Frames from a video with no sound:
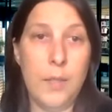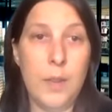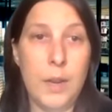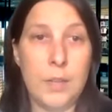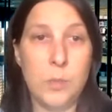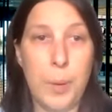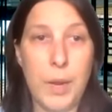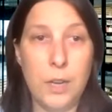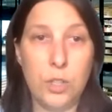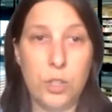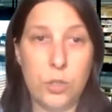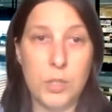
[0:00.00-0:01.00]
In the next
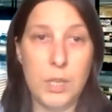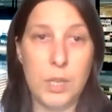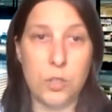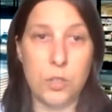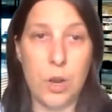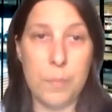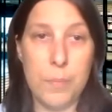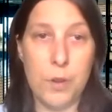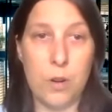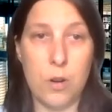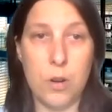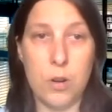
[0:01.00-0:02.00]
page, you'll see at the top
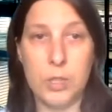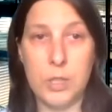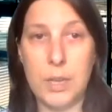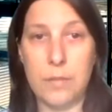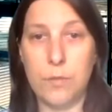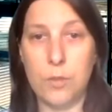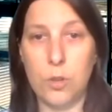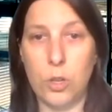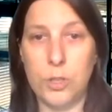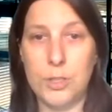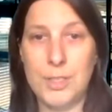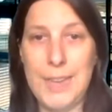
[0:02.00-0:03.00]
there are
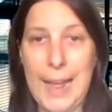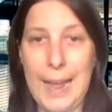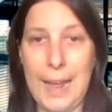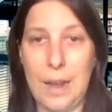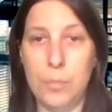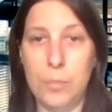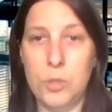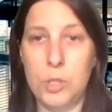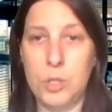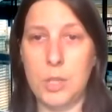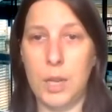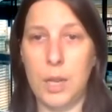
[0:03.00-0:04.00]
several
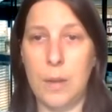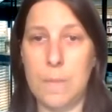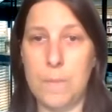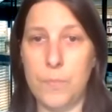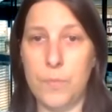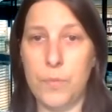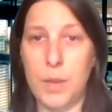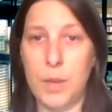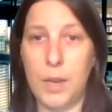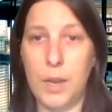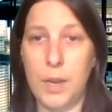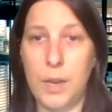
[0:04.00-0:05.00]
tabs,
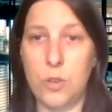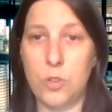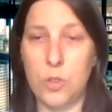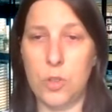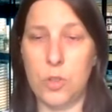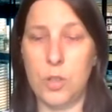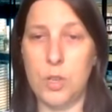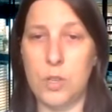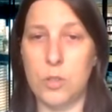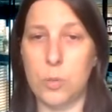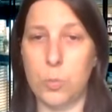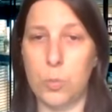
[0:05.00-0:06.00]
and
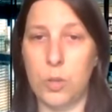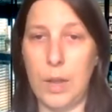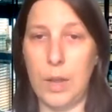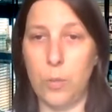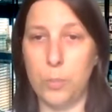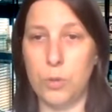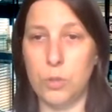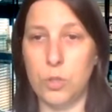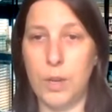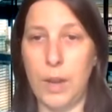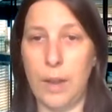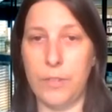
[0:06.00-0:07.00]
these will help you
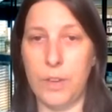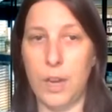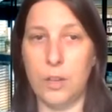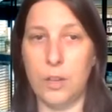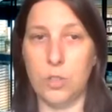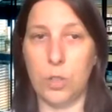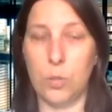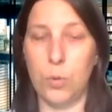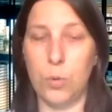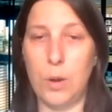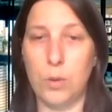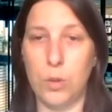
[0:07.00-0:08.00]
to navigate
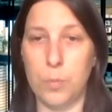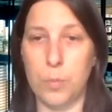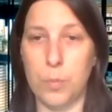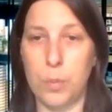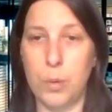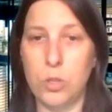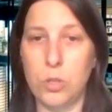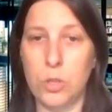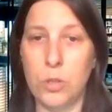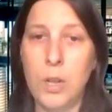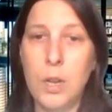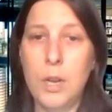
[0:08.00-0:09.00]
throughout your
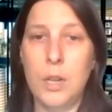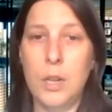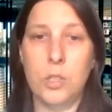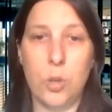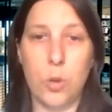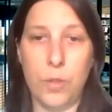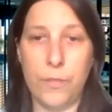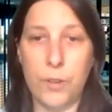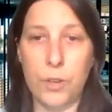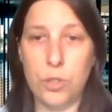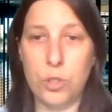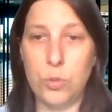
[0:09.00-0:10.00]
proposal. So the
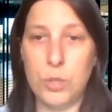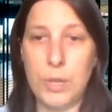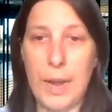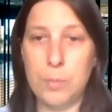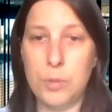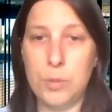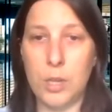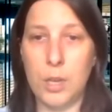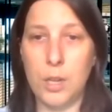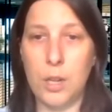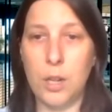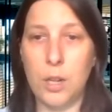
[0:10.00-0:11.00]
first 2 tabs
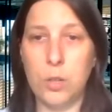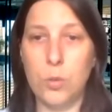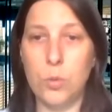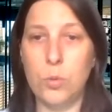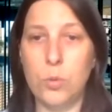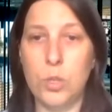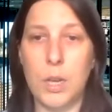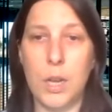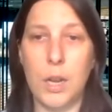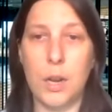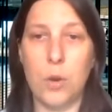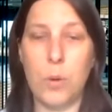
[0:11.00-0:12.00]
include
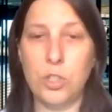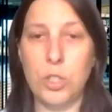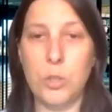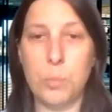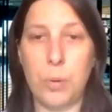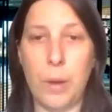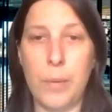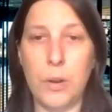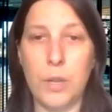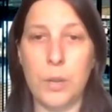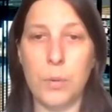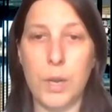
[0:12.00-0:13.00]
questions
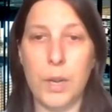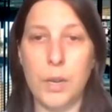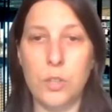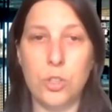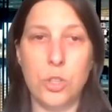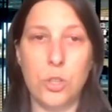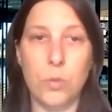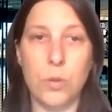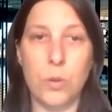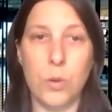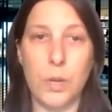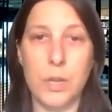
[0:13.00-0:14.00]
primarily related to
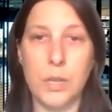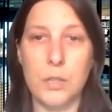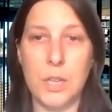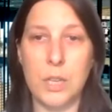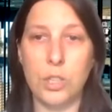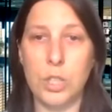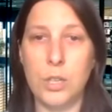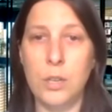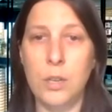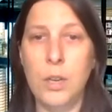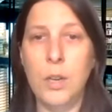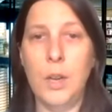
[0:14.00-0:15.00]
your
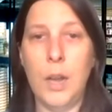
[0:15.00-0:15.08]
organization.